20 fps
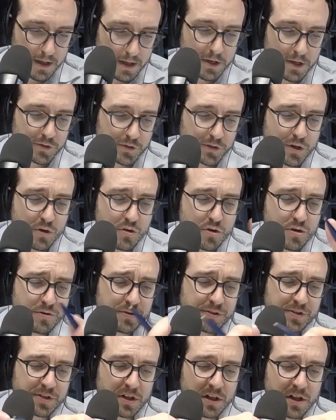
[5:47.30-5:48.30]
So
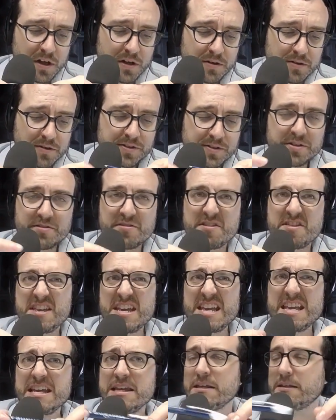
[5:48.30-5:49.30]
whose clothes are
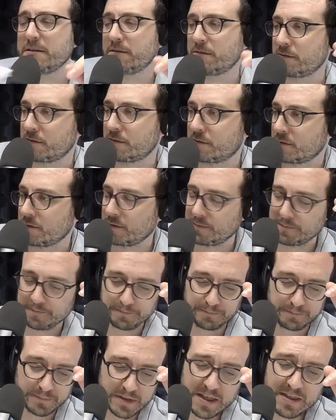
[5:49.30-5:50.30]
these?
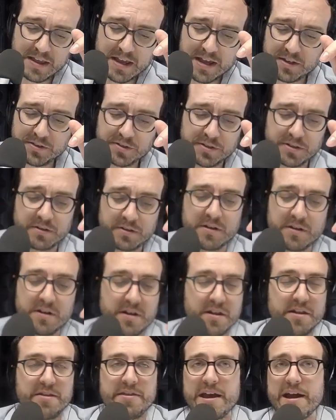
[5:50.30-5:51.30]
And the answer,
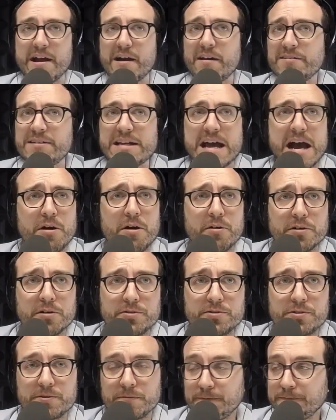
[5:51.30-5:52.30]
they aren't
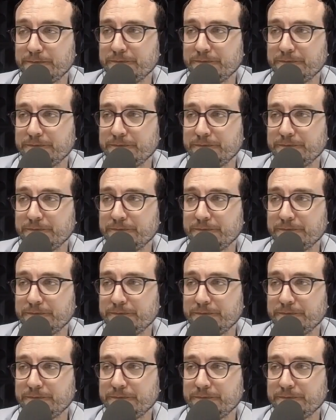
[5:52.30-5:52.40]
ours.